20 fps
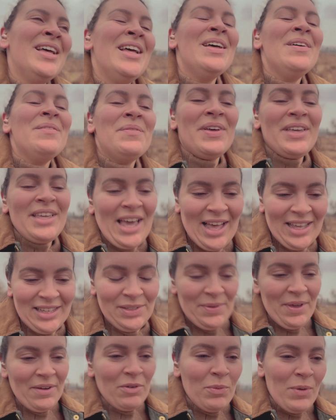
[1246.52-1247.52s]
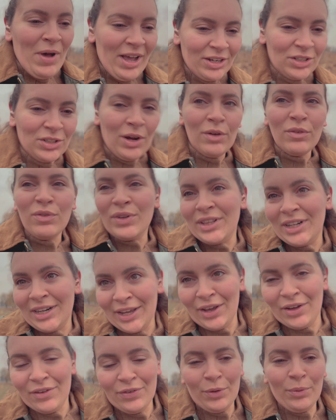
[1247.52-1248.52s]
But yes, we have a workshop for the
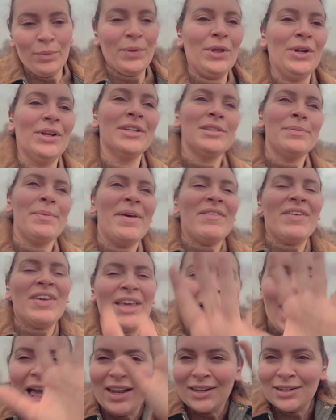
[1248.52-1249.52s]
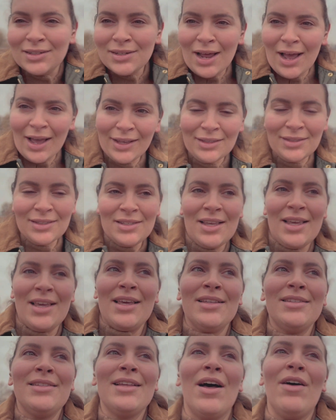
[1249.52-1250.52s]
Leo full moon. It's a bit of a Galentinesy
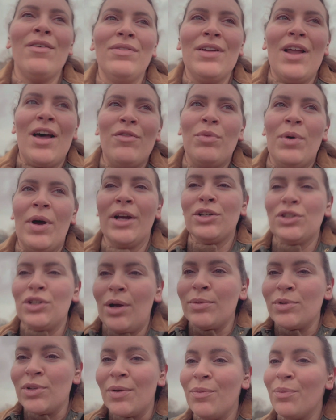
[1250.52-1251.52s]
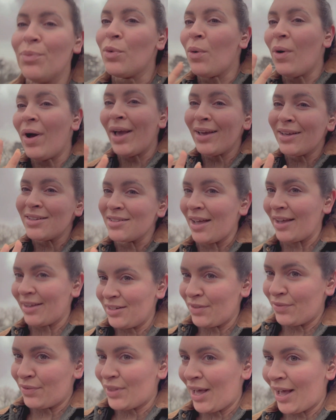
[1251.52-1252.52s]
self-love workshop, so I'm quite excited
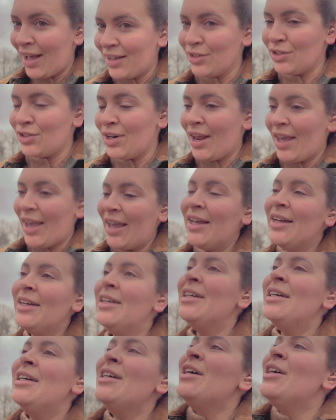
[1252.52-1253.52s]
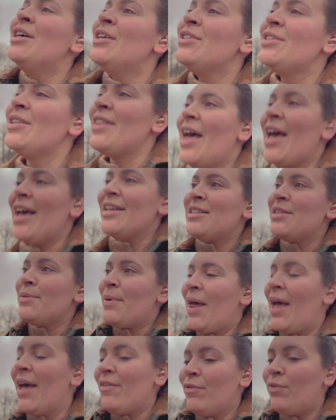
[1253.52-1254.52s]
for that actually. So that is the
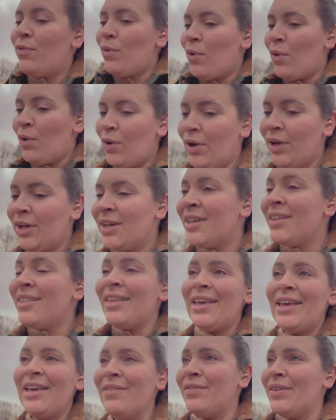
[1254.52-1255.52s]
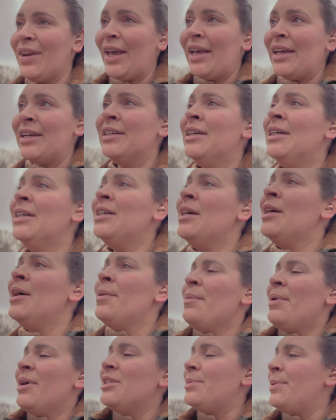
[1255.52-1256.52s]
plan for the evening.
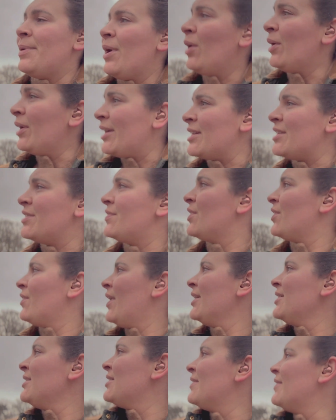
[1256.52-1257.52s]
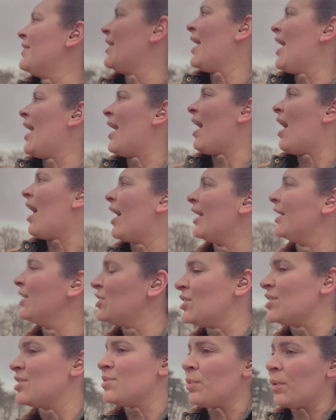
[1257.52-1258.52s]
But to be honest, for the rest of the day, I
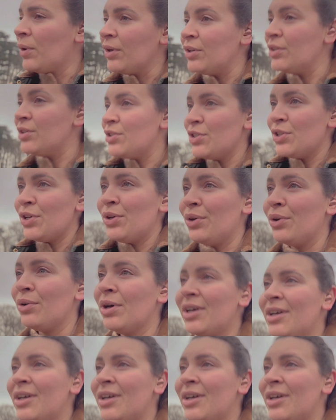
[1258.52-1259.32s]
just want to